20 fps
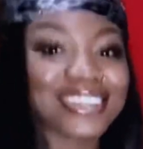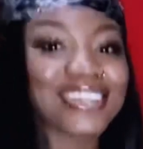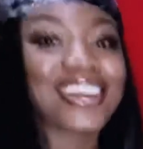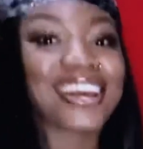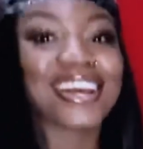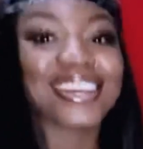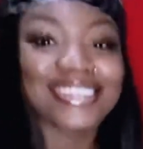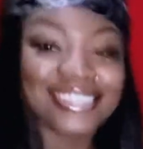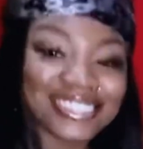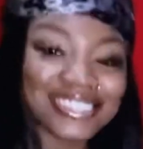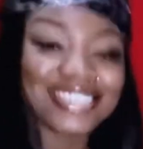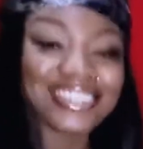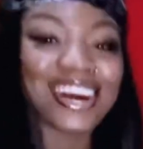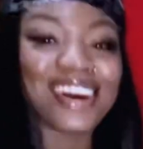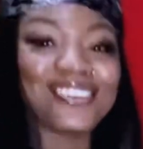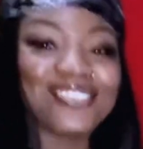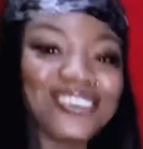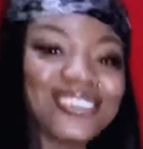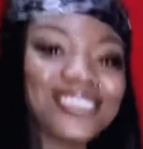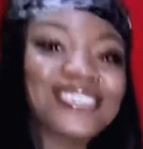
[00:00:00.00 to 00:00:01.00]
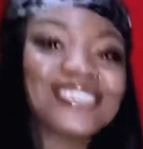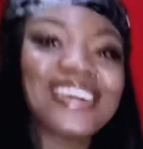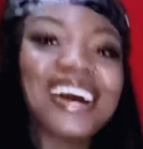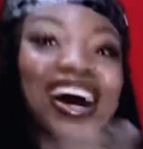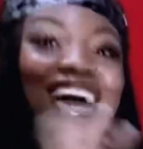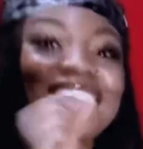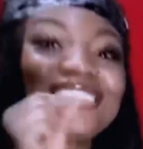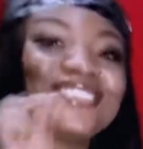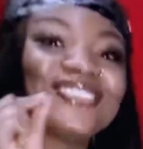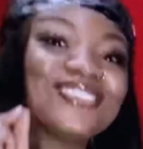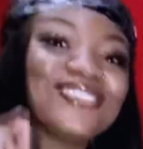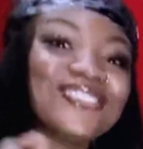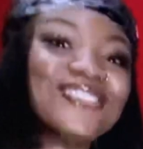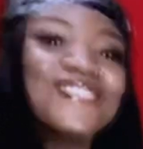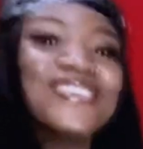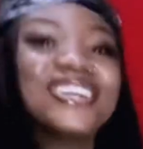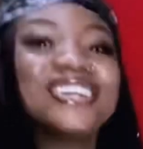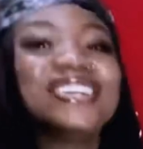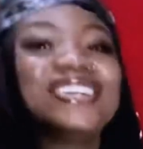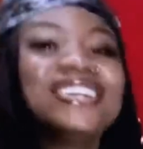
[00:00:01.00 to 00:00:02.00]
Yes, I'm also
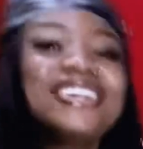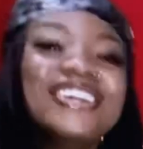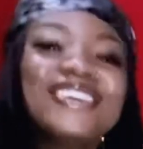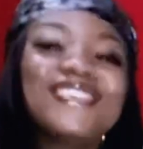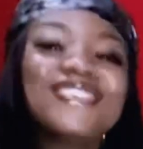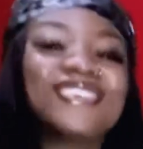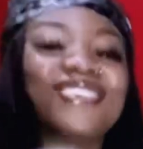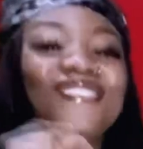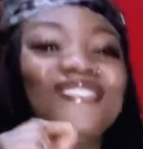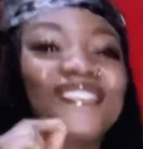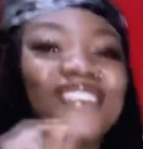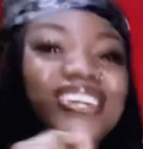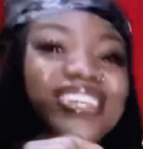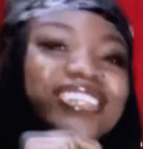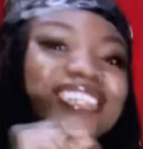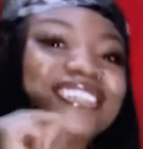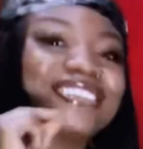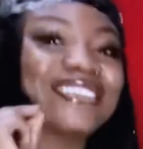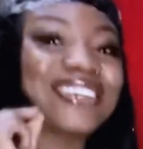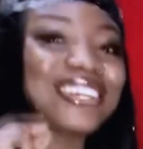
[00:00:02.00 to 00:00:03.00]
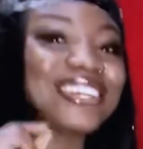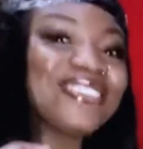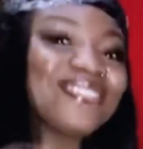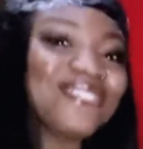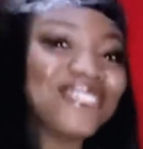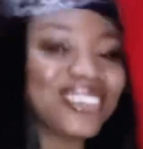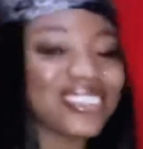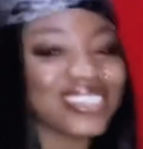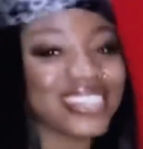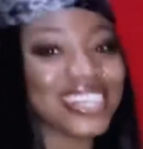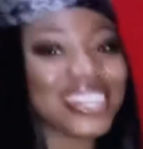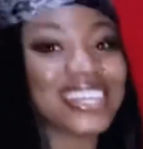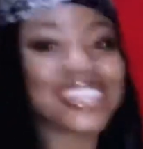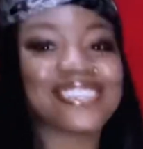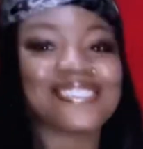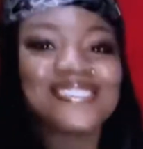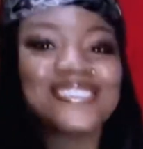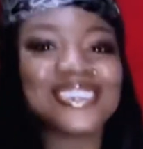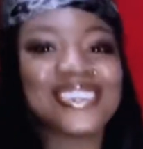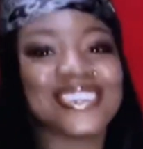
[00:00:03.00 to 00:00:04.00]
assuming from personal
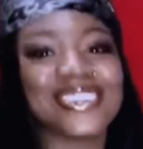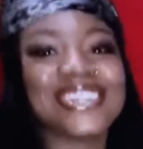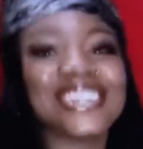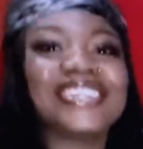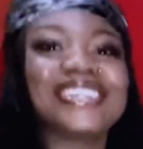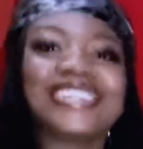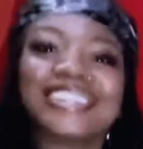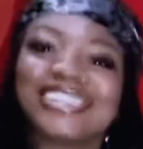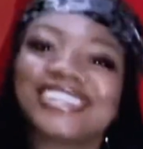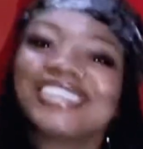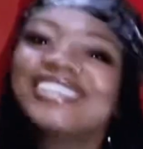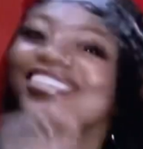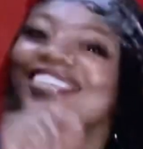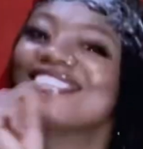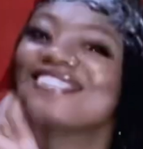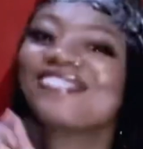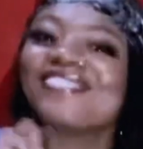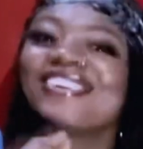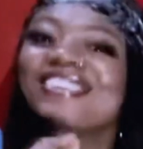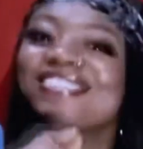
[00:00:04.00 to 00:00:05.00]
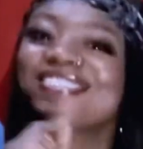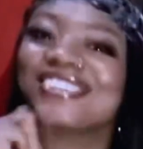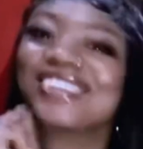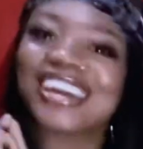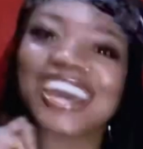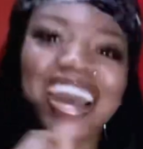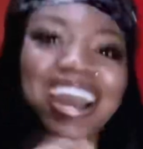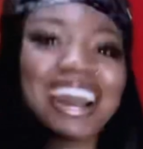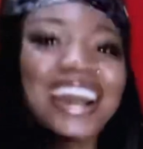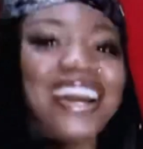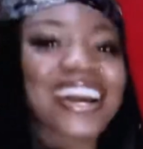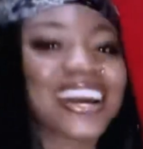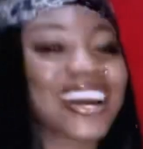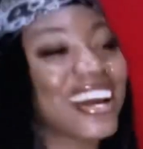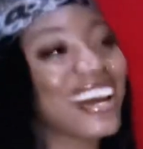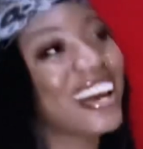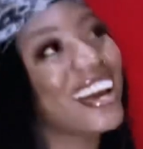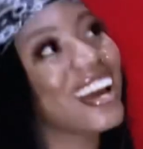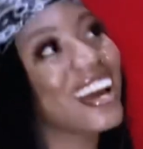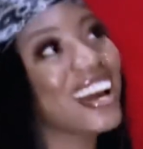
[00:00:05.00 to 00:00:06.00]
experience because this Emmanuel guy,
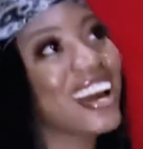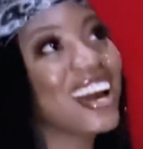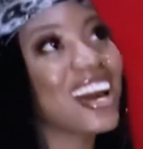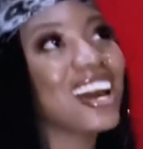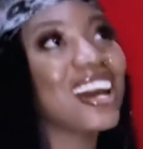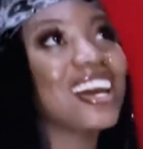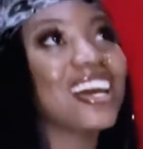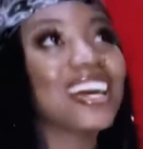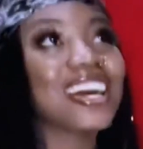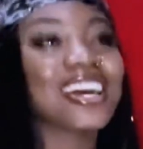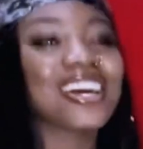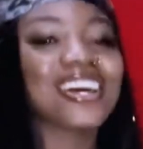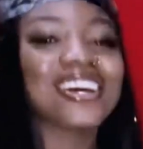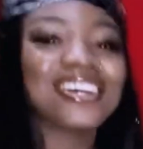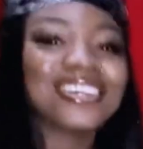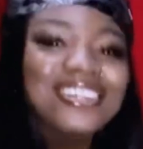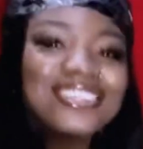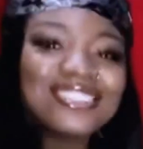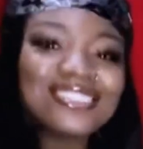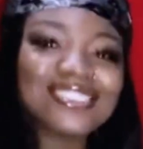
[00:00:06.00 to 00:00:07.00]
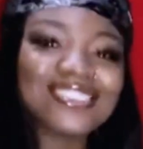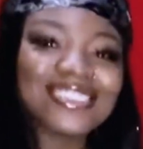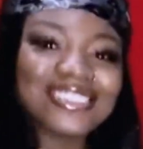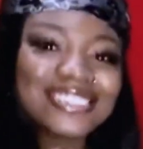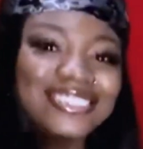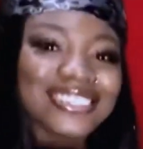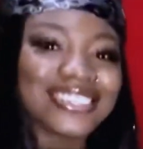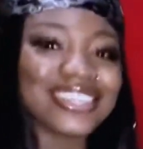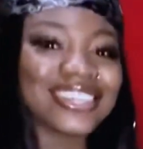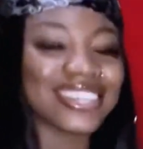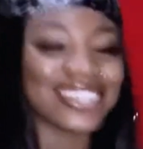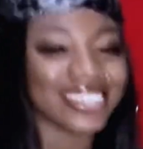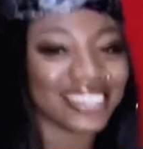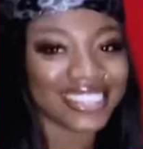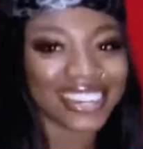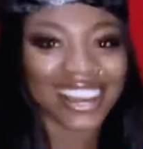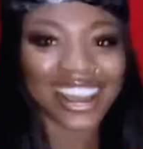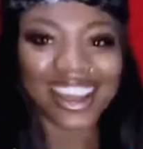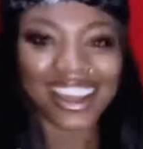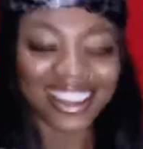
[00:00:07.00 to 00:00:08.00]
he's so
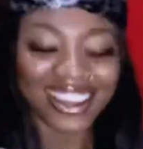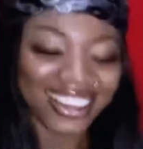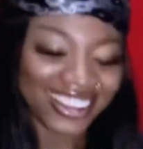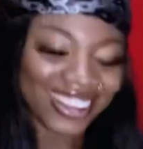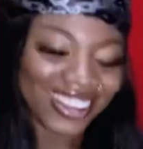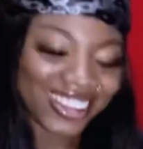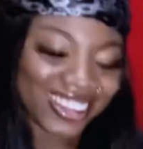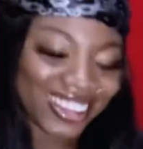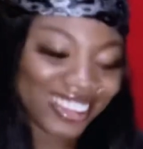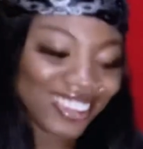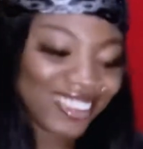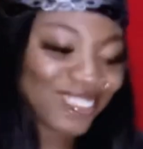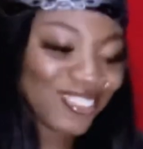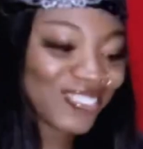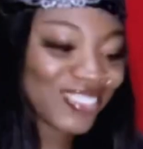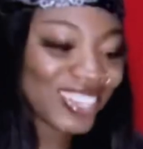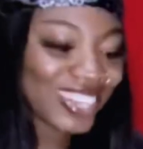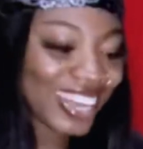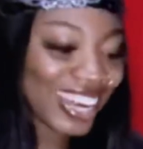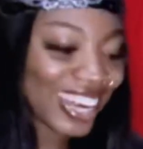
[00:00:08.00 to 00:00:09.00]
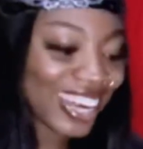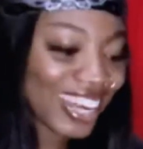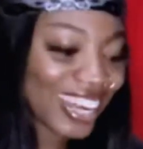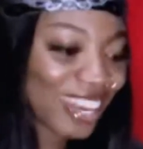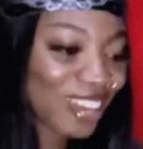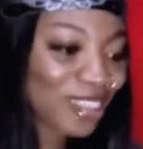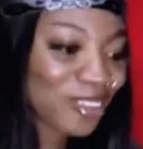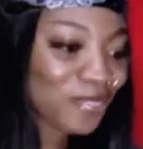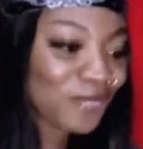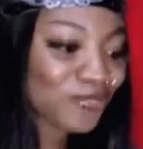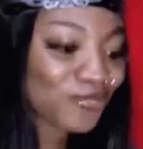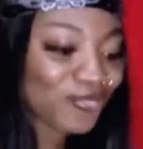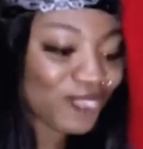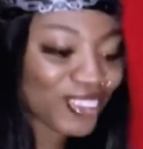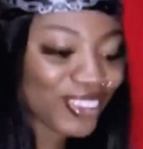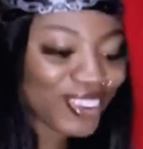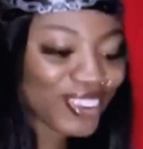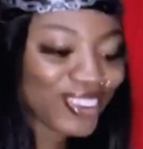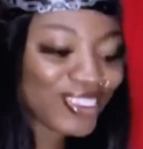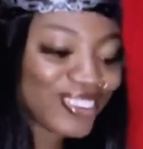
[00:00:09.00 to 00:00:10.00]
sneaky. He'll be like,
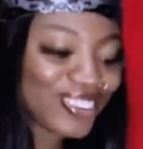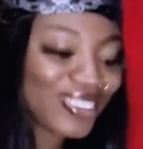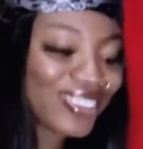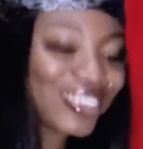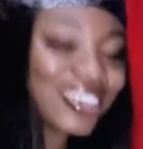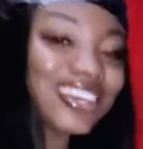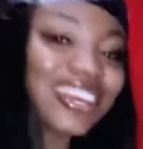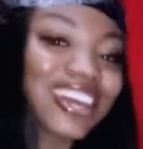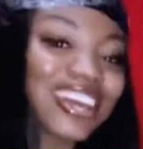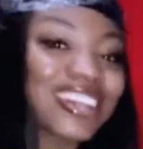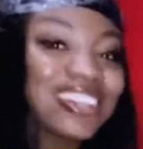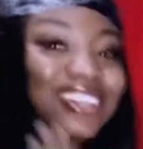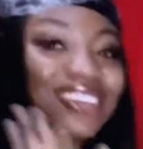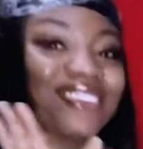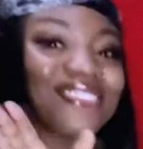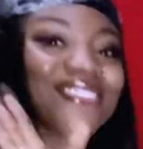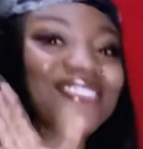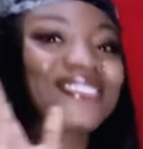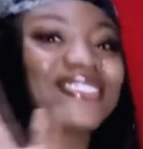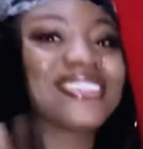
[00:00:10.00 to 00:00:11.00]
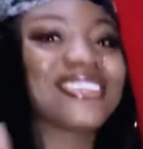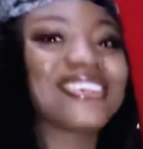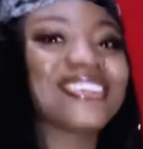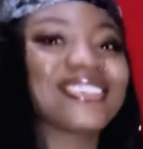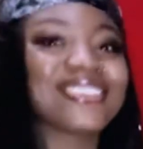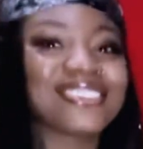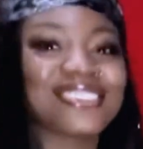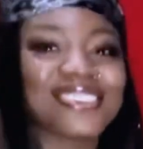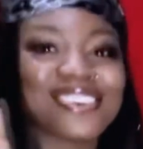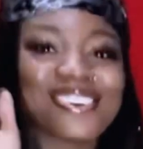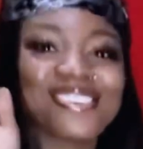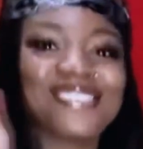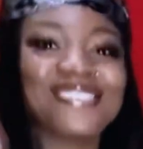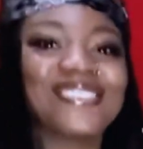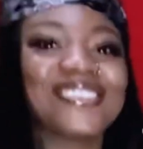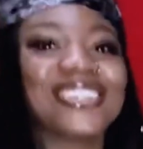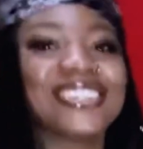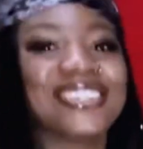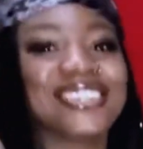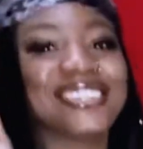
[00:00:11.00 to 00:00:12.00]
oh, okay, let me even tell you
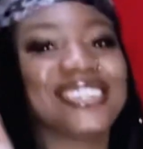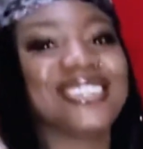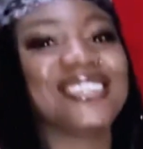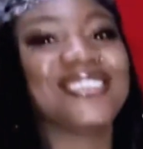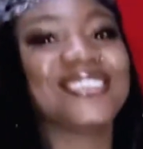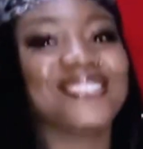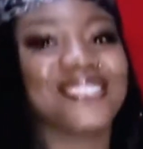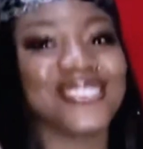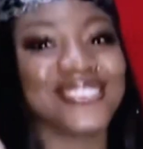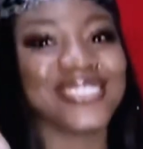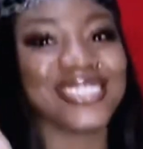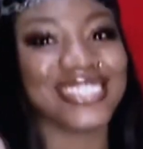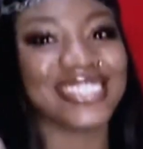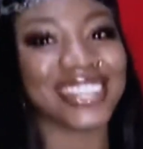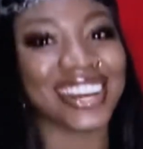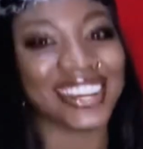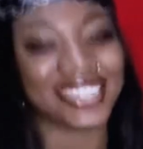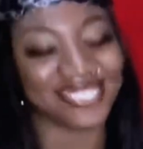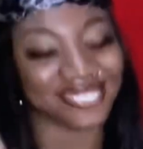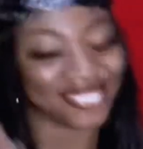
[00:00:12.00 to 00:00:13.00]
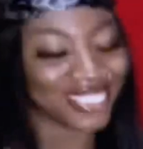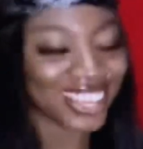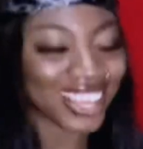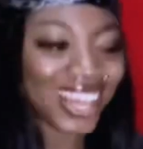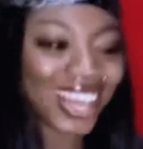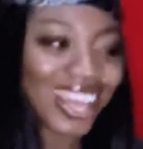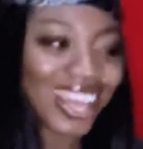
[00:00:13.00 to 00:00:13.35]
what he told me one time.